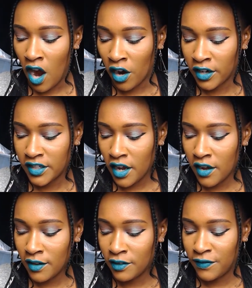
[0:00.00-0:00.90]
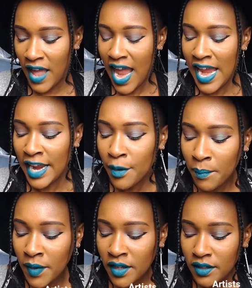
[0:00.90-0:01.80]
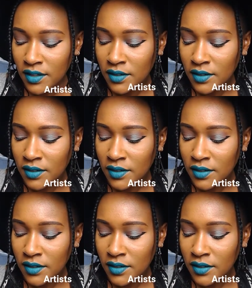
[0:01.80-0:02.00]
Art of Aim,